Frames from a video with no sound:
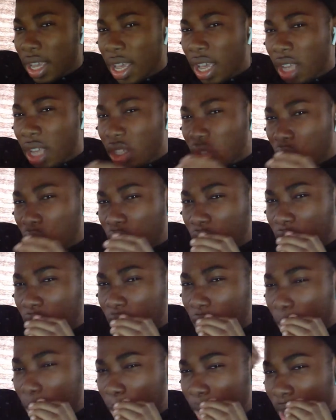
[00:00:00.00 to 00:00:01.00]
so you can
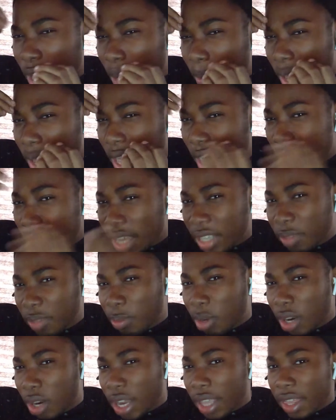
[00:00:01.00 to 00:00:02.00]
become an
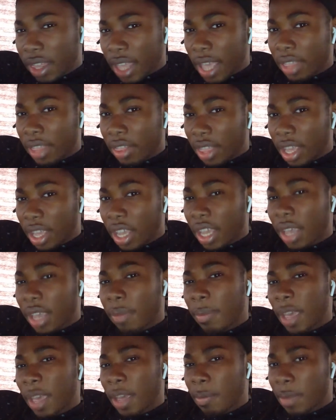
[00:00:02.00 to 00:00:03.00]
expert at that thing and
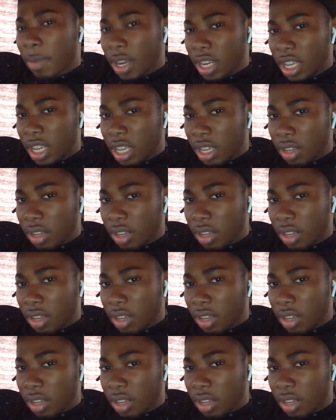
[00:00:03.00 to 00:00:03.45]
make money.